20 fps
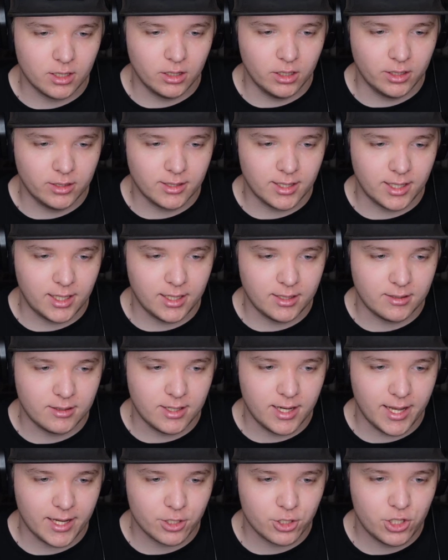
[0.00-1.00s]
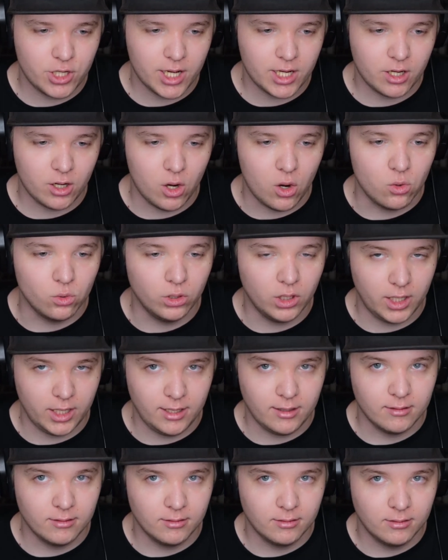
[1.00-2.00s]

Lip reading: looks like it's next gen only.